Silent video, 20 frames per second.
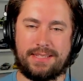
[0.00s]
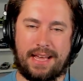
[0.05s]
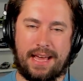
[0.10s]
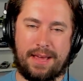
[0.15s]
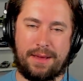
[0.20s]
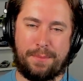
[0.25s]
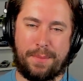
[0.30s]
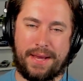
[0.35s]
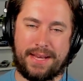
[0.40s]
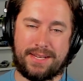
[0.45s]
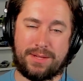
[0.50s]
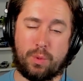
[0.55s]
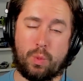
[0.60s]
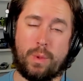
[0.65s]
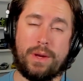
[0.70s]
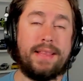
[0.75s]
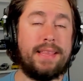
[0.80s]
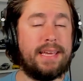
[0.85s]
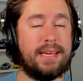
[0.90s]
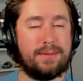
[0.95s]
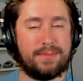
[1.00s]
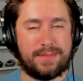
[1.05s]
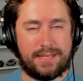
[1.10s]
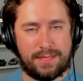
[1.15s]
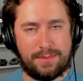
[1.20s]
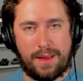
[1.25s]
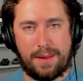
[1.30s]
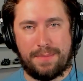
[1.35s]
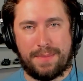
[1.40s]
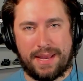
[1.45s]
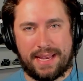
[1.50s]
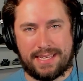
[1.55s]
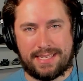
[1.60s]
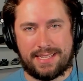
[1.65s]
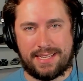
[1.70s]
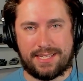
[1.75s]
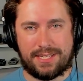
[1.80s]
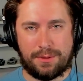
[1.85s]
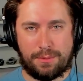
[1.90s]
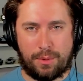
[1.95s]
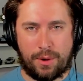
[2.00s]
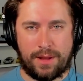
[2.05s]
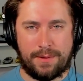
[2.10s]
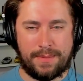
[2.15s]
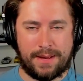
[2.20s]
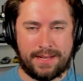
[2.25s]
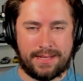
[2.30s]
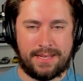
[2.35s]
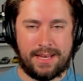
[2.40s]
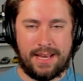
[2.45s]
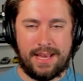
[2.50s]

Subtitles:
I picked Williams as my biggest disappointment.